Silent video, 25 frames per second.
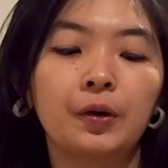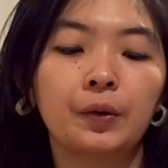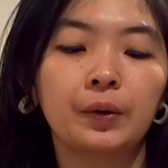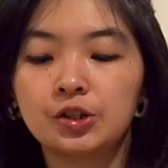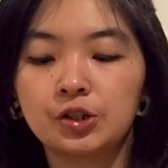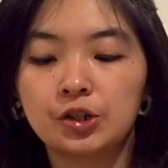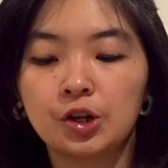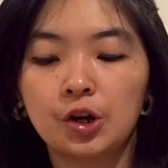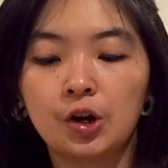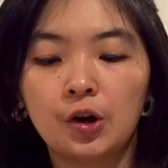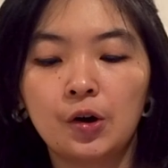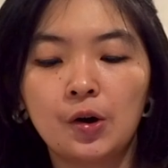
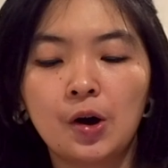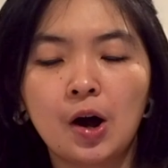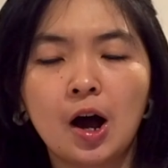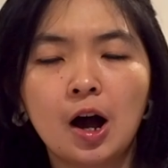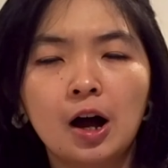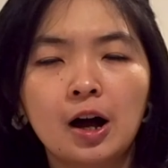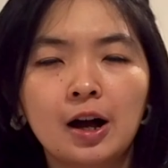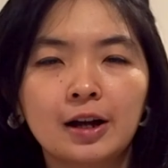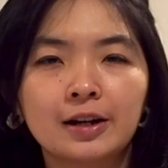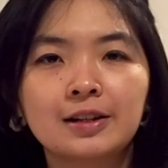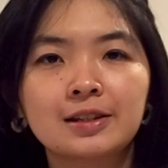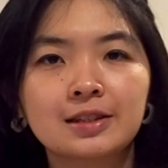So
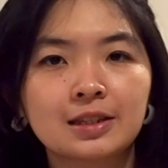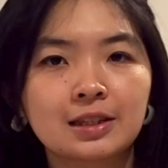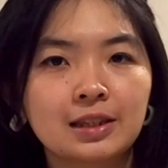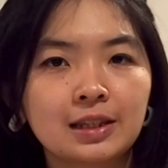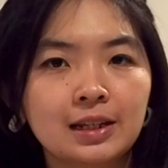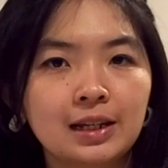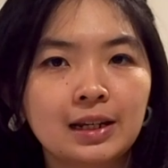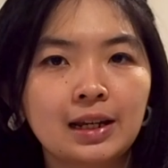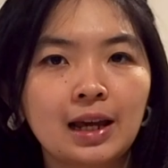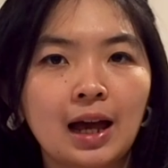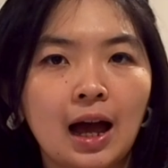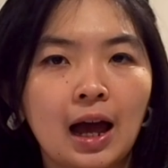
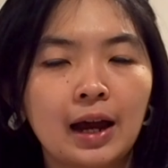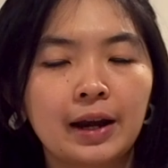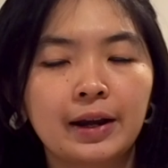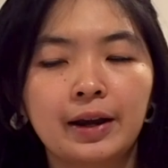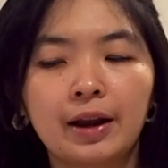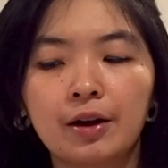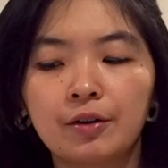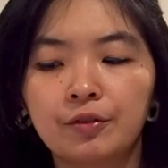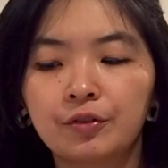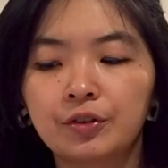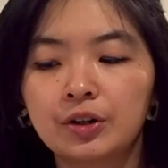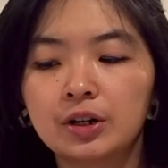honestly, I
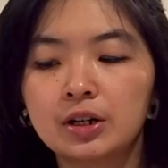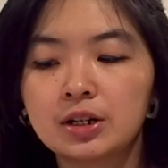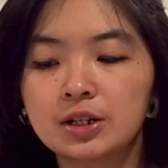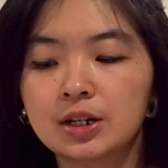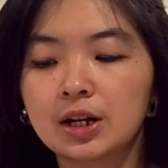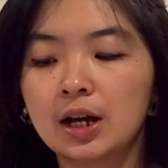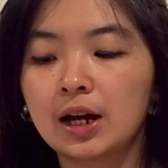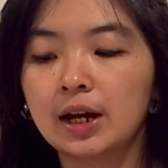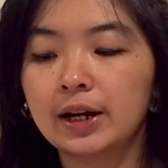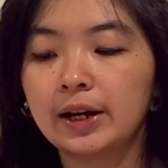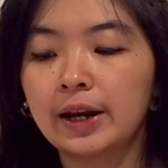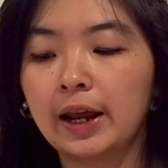never
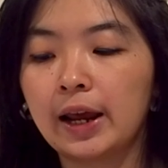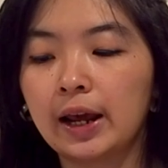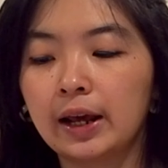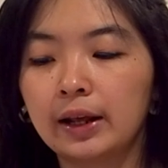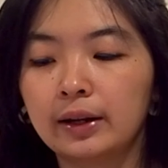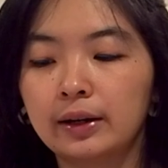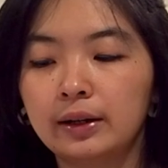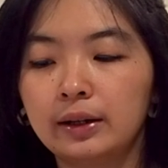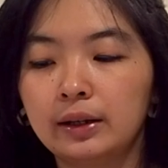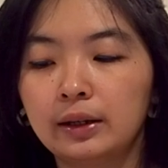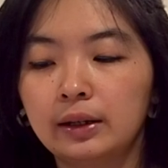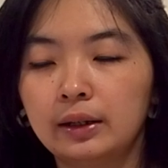done
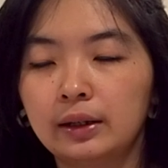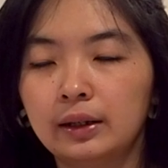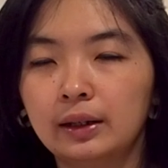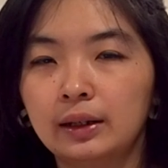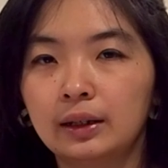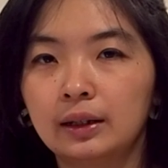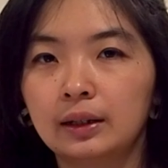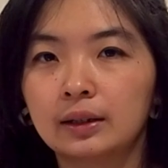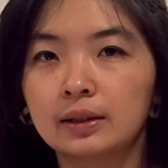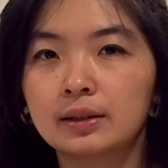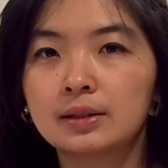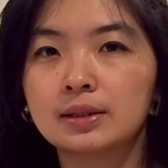
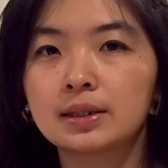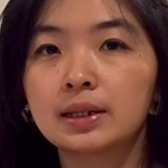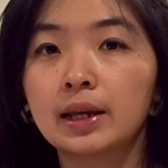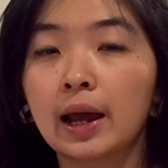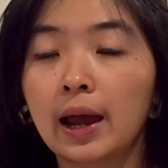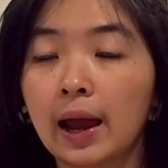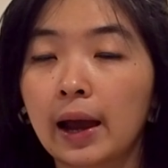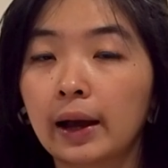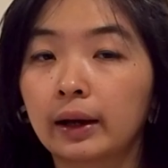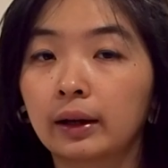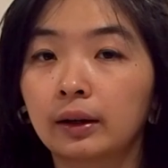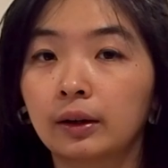any
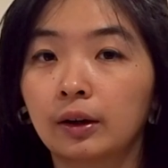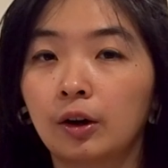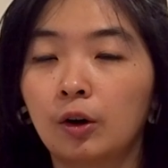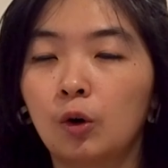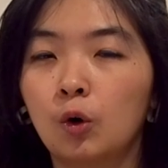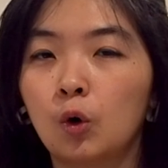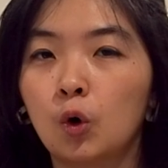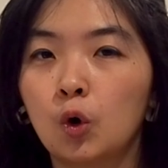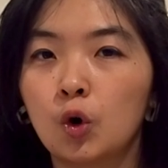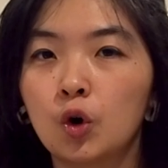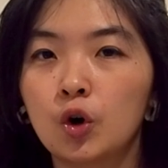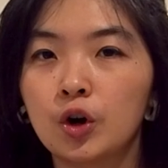tech
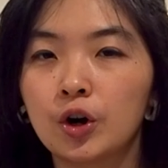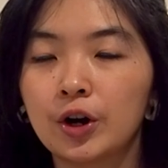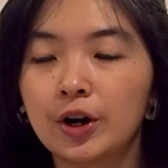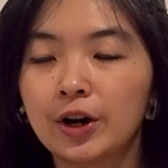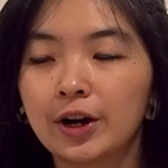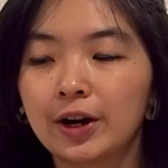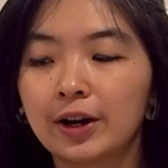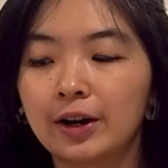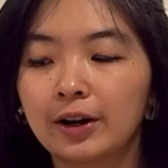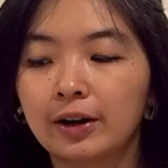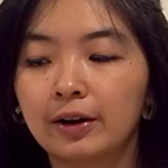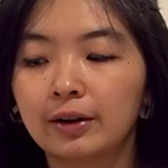
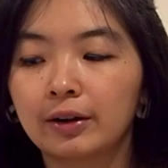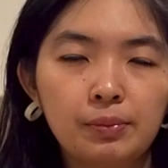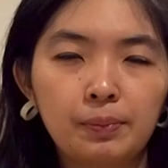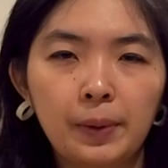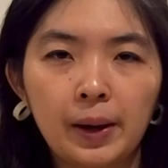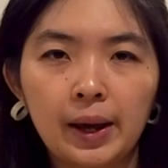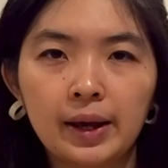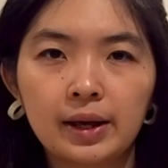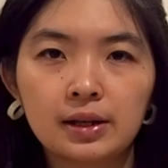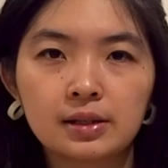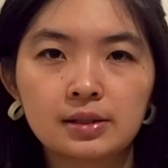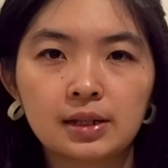or
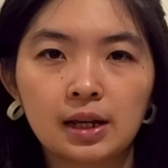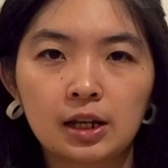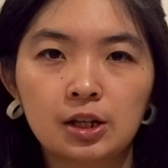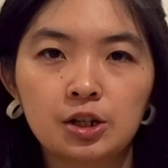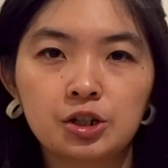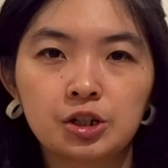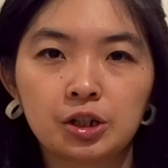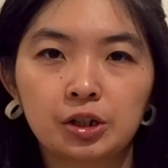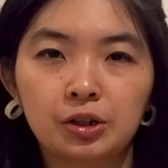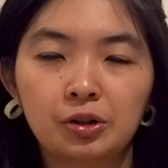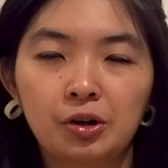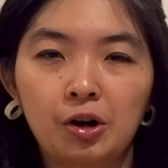pay
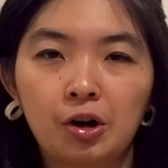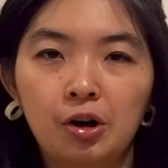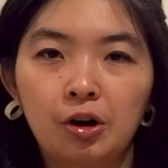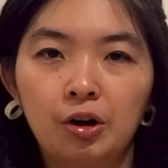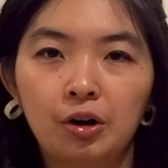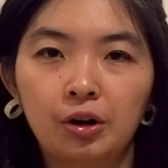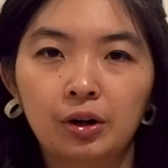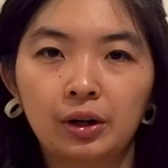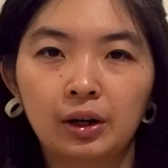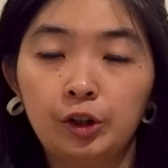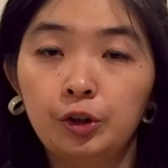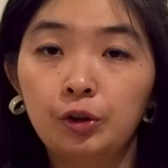attention
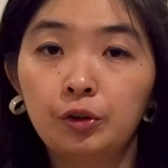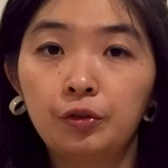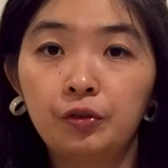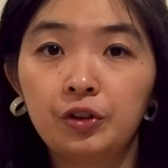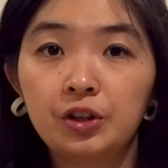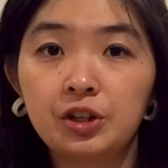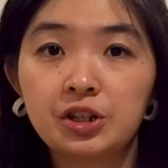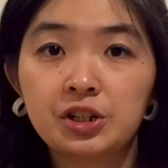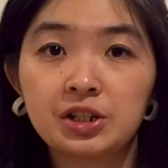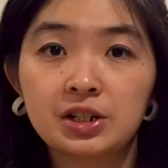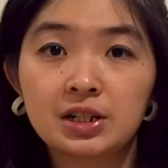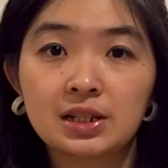on new
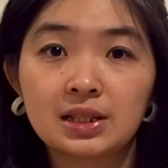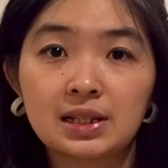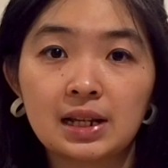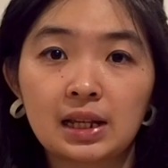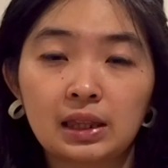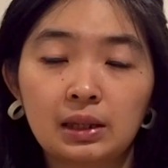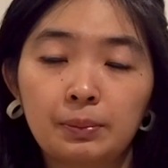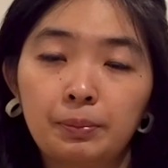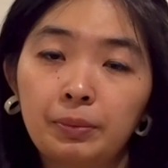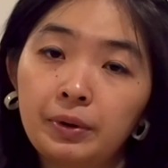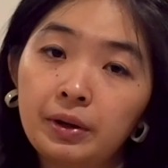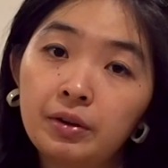features
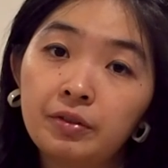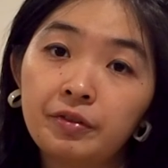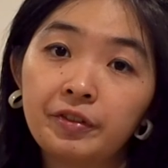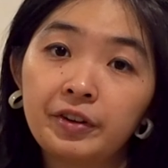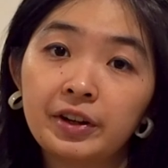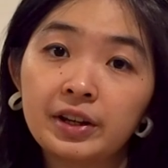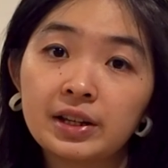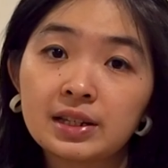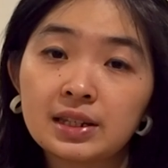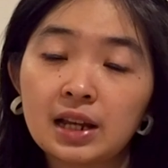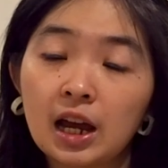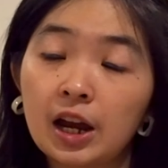that the
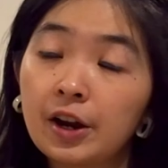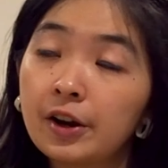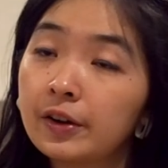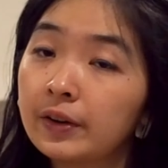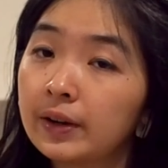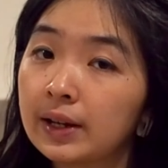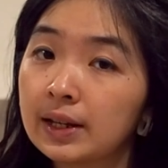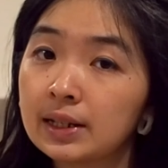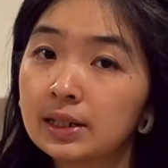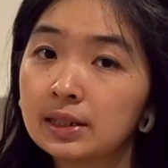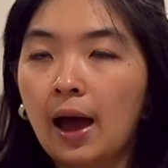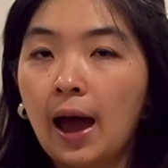previous
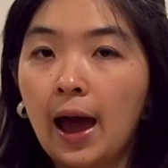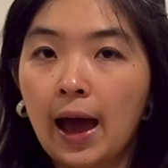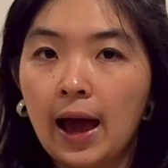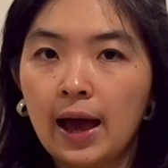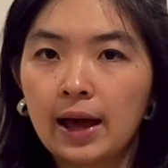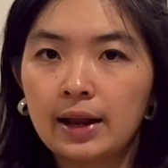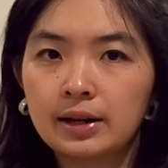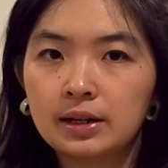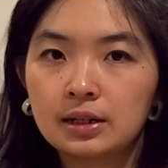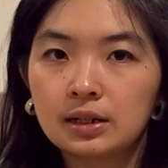iOS had.